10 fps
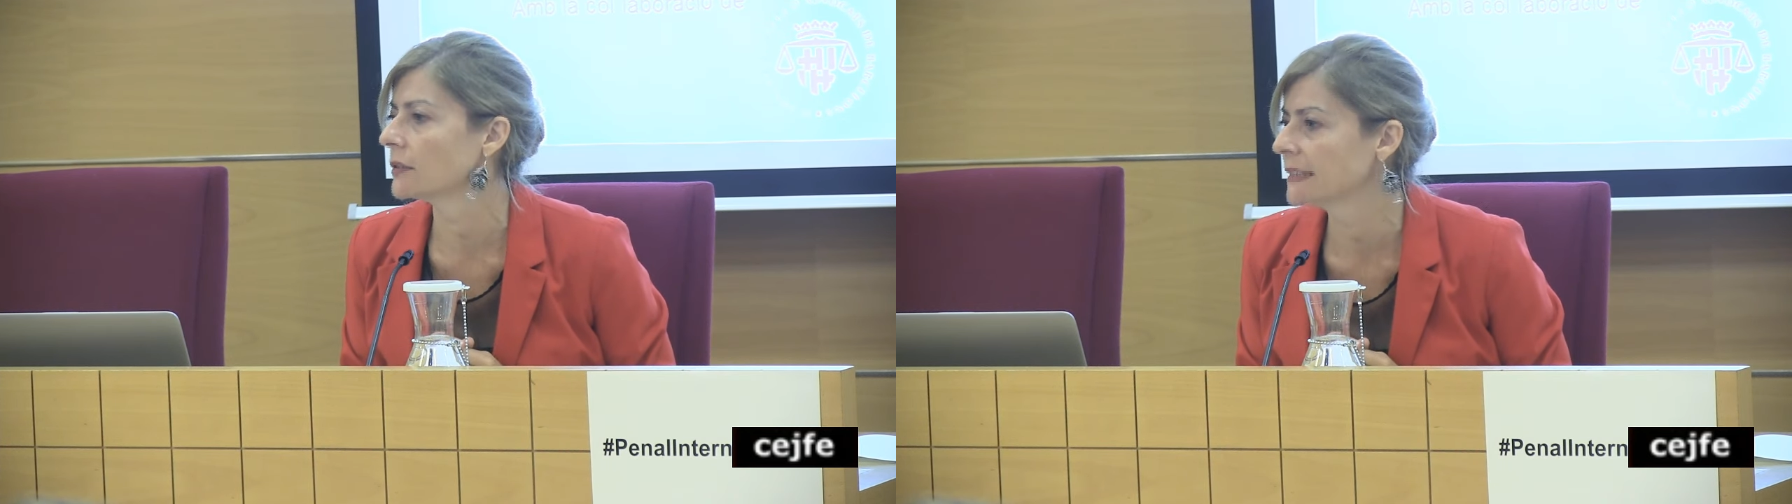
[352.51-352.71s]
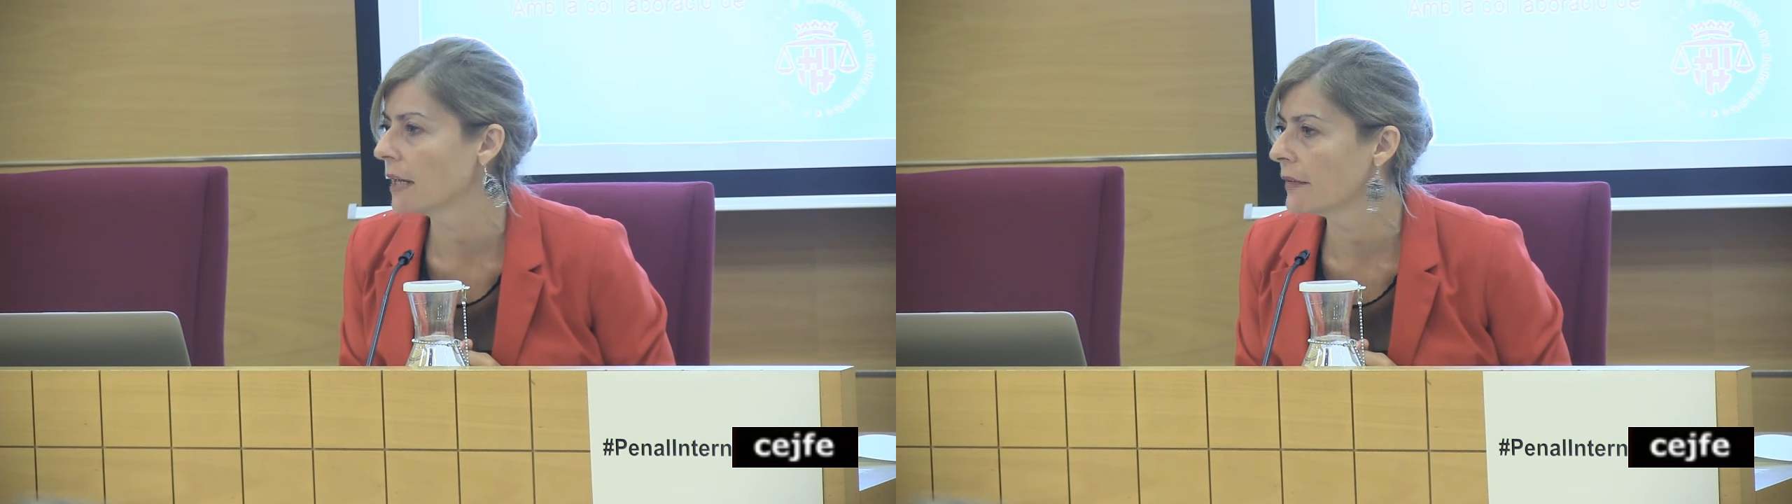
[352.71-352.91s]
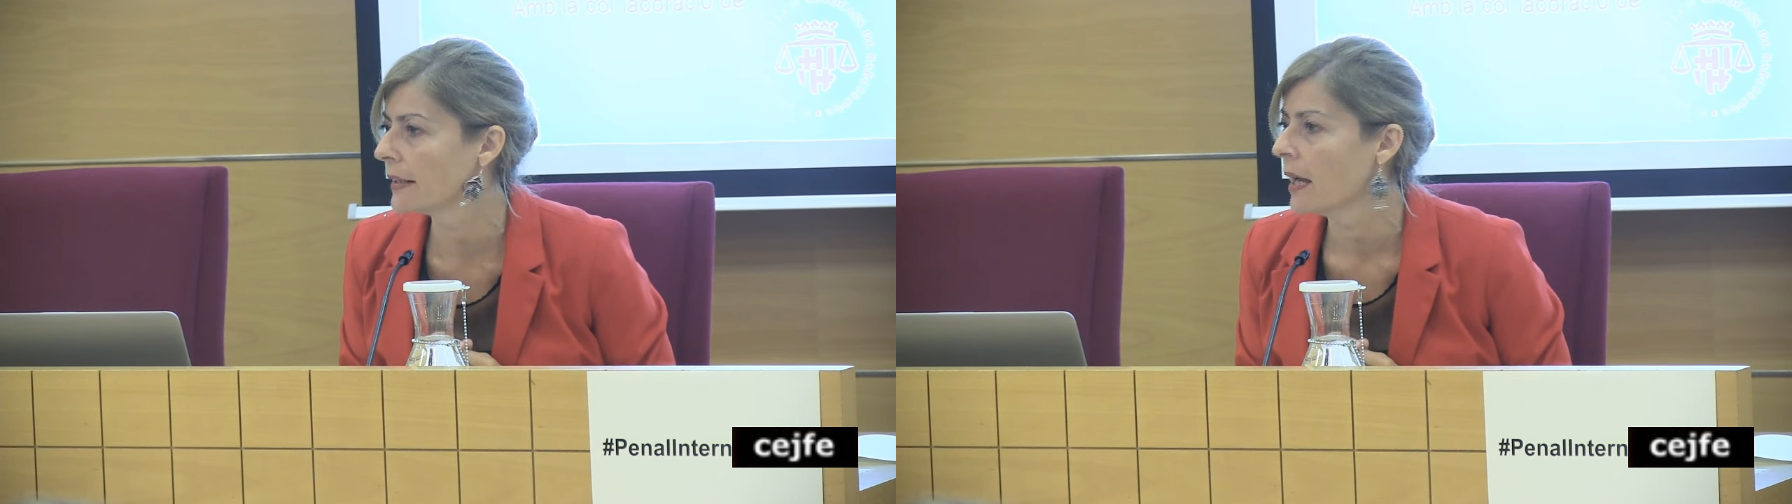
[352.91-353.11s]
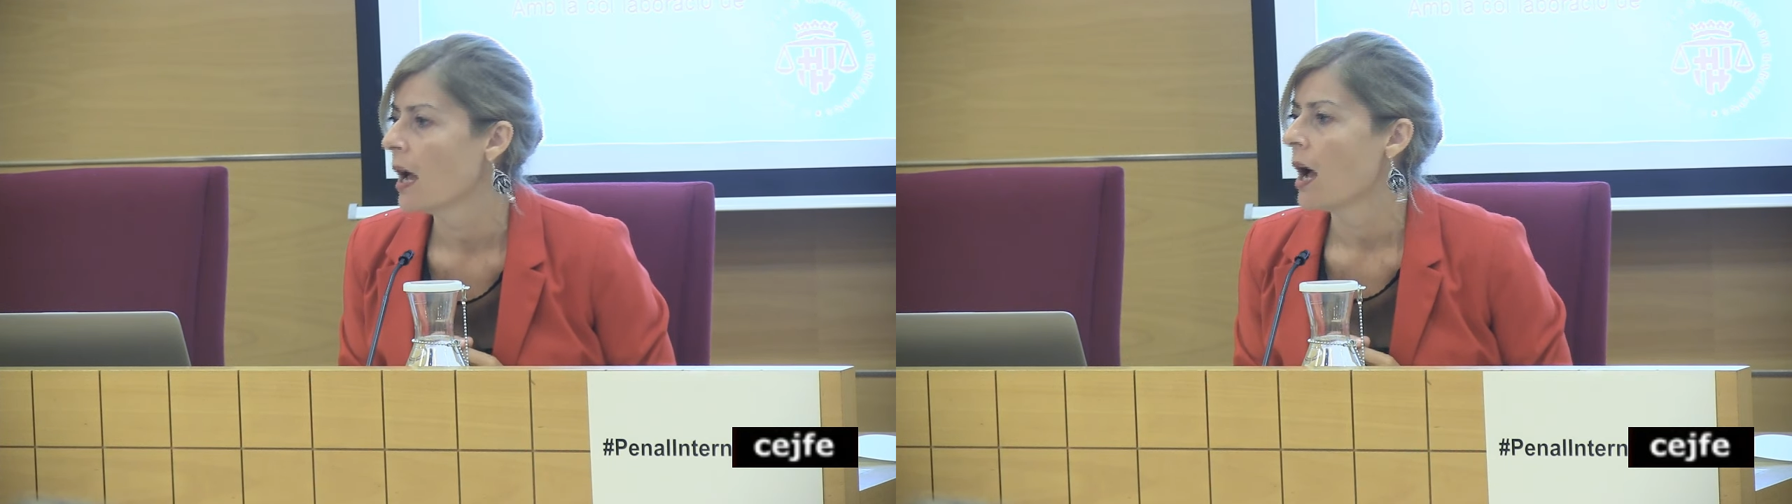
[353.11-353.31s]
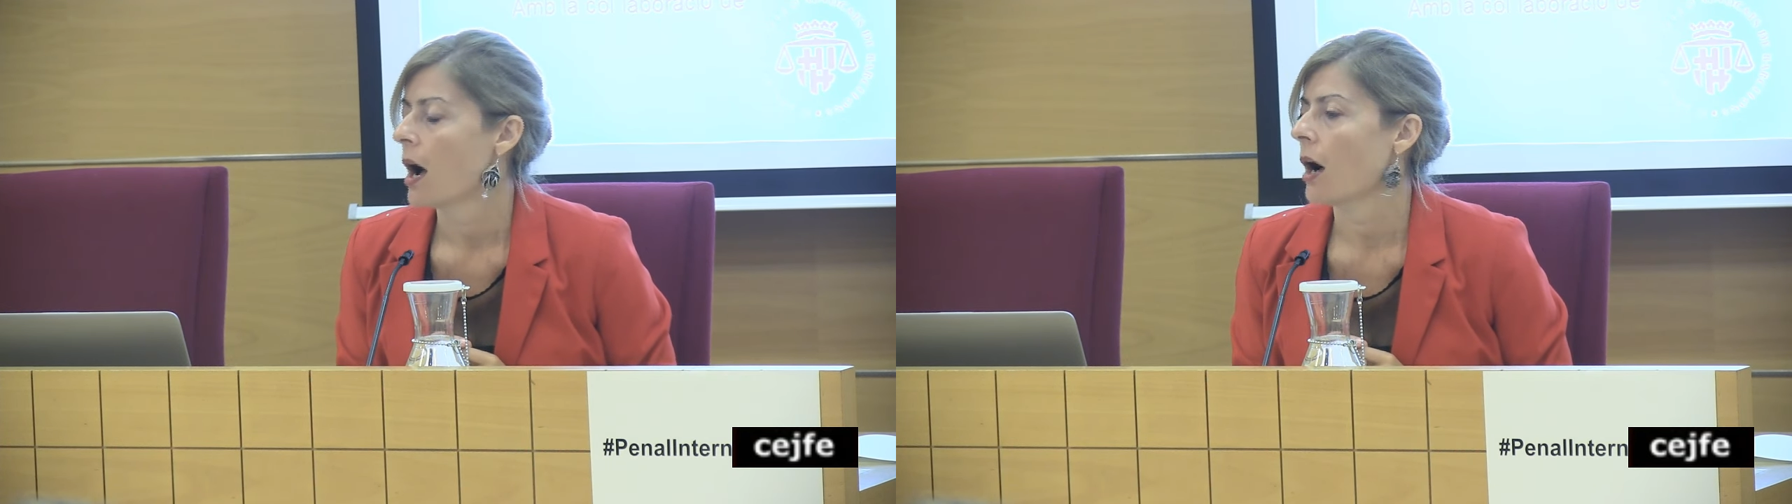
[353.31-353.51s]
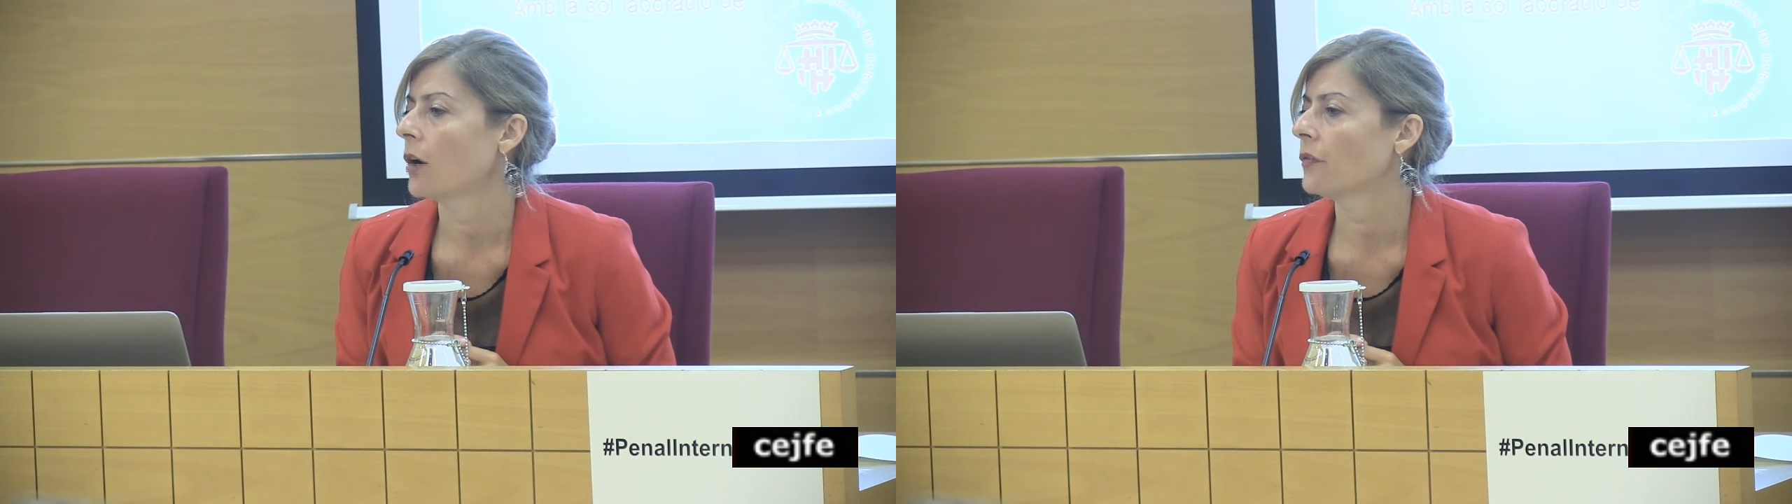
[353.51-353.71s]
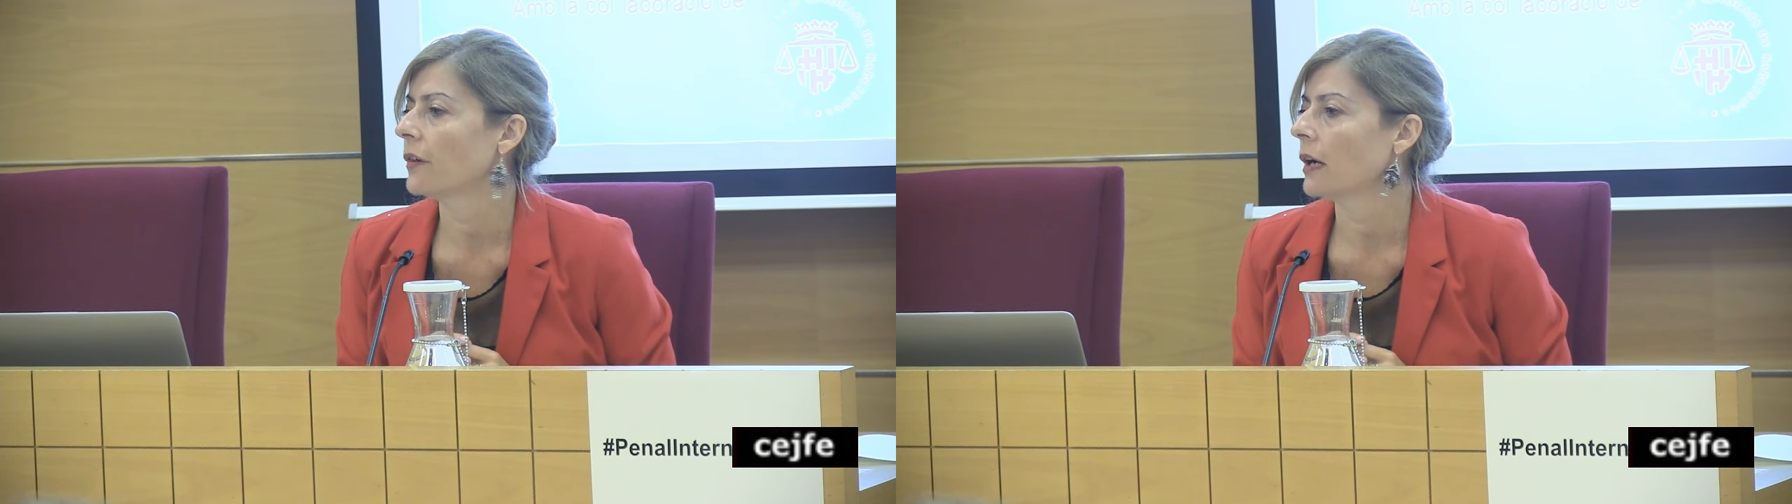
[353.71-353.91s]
7 of